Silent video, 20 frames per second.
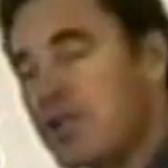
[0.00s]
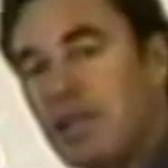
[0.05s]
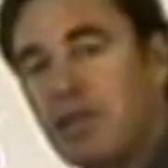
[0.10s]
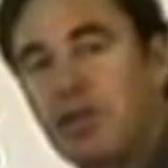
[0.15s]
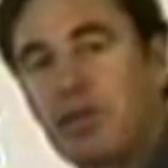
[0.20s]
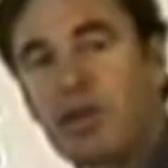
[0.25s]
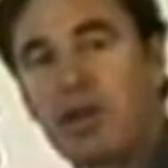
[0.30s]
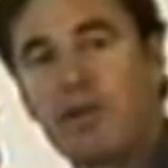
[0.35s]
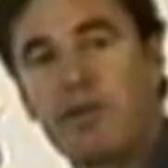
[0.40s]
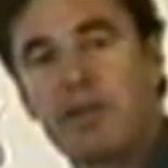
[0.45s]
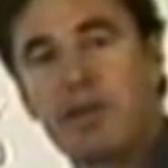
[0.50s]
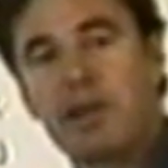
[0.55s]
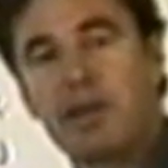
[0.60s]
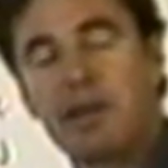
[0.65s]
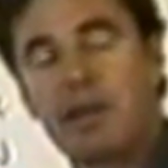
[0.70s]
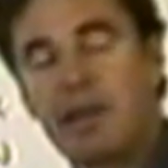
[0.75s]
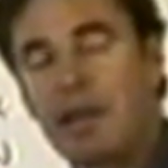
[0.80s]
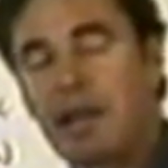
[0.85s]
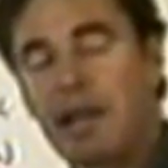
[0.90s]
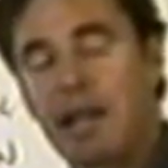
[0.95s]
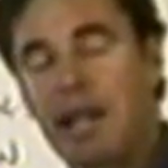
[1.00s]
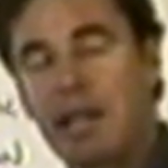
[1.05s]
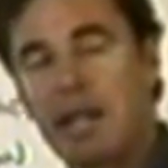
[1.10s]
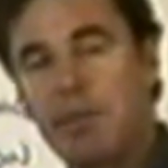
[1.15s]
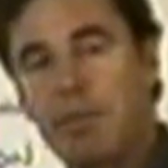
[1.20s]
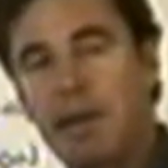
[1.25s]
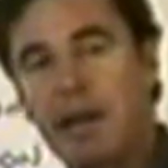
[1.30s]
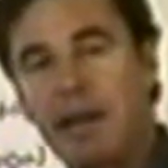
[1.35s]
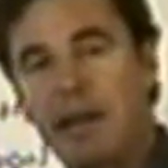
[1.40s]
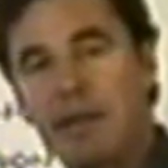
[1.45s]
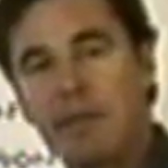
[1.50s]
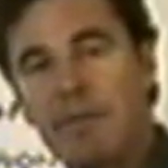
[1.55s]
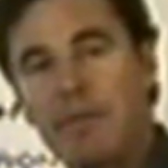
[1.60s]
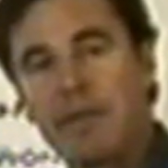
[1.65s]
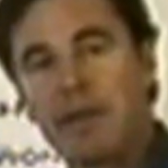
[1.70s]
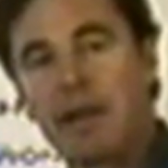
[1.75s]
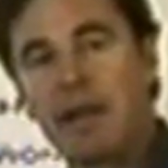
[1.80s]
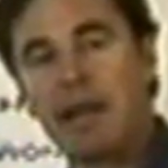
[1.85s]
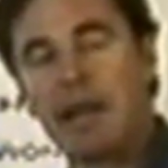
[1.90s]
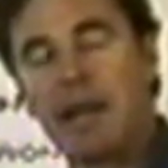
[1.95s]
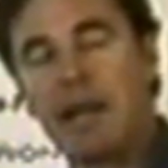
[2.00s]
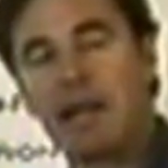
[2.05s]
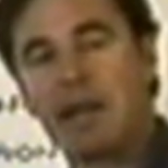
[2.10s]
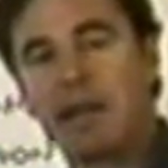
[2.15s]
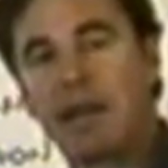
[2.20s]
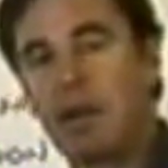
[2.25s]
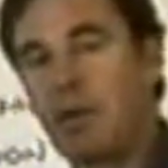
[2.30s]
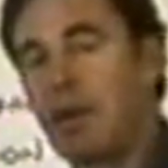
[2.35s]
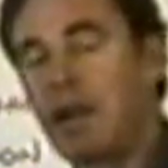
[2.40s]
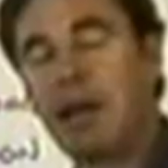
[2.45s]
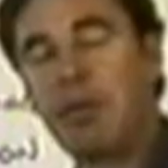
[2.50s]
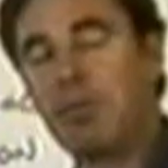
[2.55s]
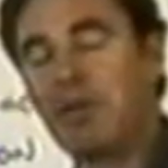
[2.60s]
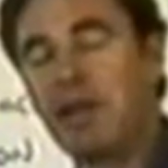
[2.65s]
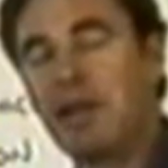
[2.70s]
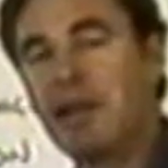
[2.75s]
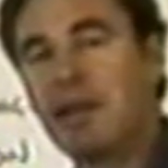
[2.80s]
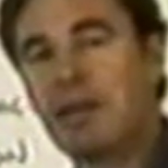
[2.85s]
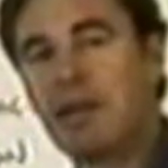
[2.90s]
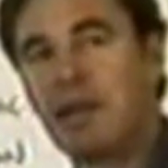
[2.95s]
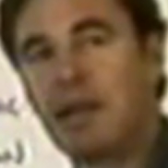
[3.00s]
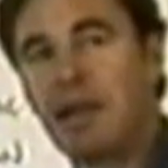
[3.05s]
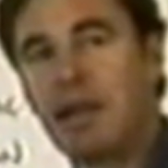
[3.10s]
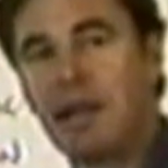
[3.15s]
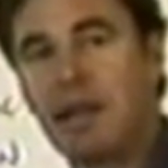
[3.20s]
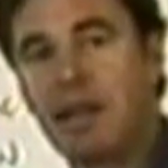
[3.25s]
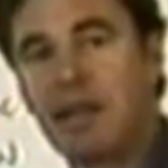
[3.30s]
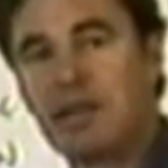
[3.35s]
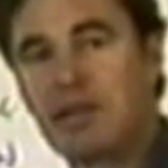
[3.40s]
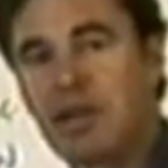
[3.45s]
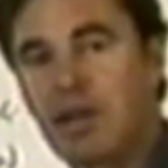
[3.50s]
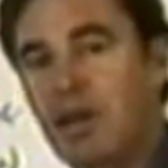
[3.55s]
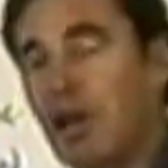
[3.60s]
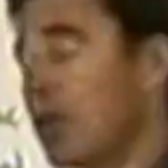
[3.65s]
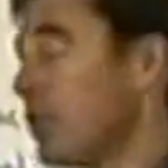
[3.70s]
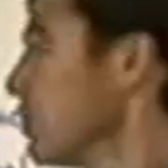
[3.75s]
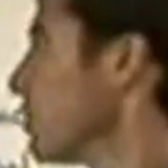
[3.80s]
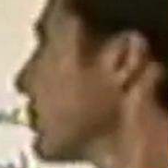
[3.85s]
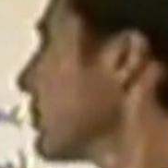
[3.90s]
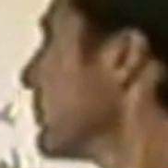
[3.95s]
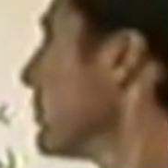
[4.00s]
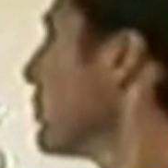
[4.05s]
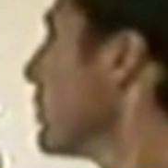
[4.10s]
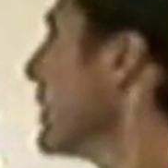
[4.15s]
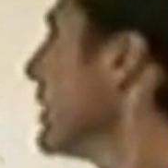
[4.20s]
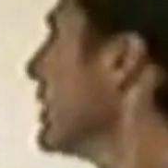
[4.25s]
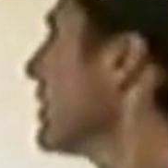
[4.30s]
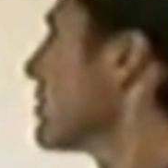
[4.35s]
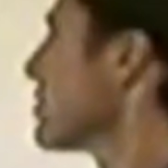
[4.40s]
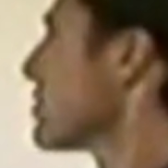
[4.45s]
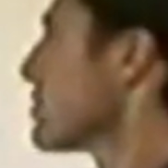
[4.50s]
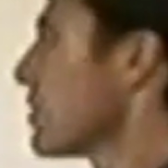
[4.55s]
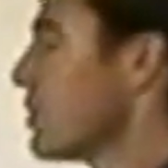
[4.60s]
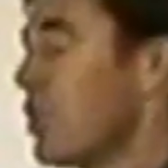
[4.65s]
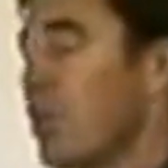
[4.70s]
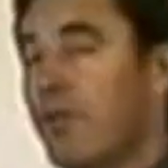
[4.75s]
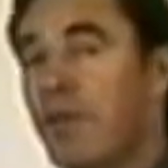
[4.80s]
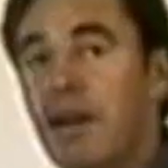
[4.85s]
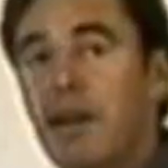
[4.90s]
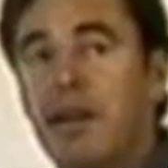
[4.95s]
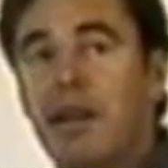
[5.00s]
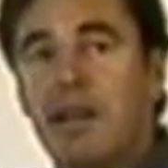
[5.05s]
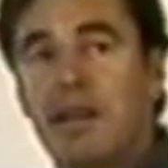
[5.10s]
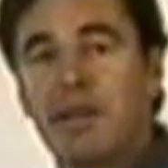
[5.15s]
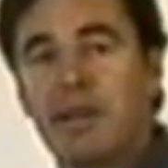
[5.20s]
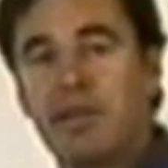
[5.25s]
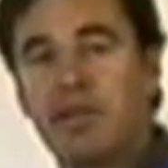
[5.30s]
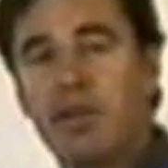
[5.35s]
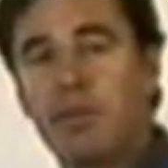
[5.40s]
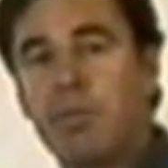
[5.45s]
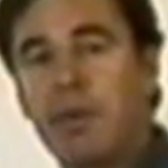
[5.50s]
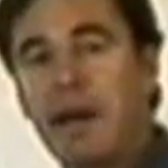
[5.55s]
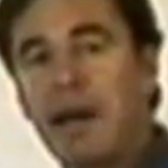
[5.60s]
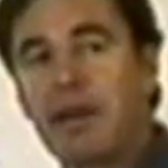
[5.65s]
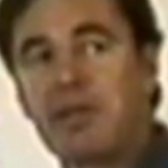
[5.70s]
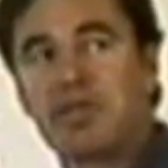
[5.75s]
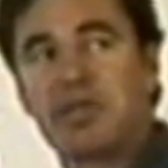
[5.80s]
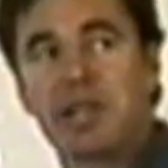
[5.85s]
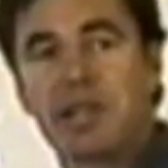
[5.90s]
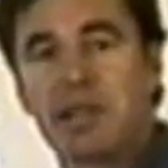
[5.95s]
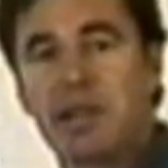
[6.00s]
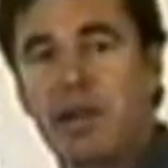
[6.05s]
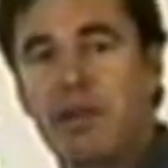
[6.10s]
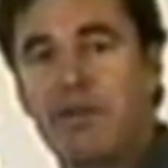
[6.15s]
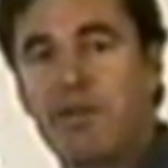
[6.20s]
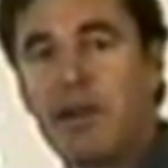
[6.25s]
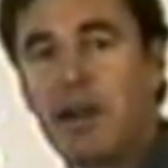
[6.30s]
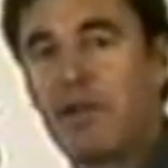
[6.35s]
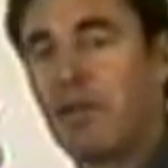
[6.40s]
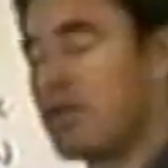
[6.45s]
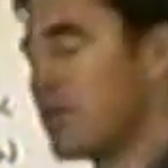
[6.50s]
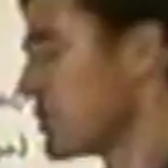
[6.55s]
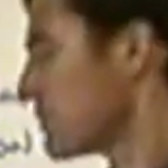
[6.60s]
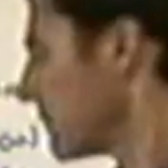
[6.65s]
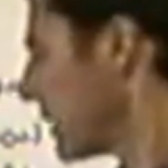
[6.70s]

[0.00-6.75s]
they took off at a helipad and they were empty, and so it only took them 20 inches to hover. They do a power check, they've got 5-inch